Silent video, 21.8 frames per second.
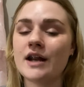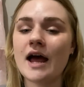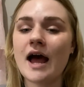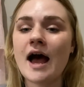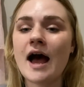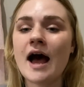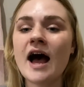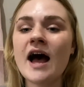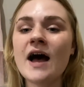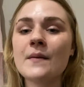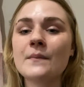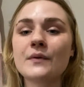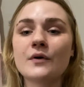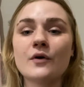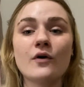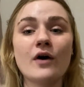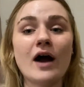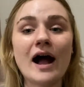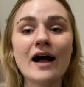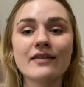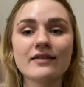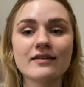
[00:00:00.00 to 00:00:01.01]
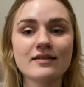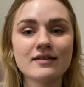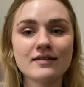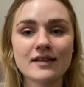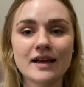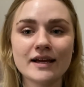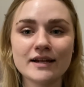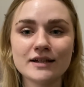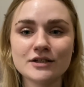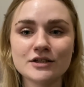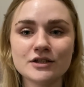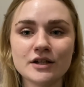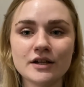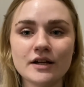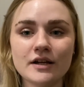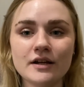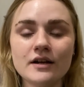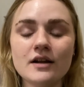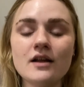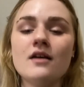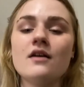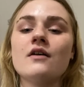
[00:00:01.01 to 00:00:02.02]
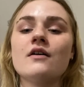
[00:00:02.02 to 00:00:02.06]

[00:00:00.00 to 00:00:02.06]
app or at the station,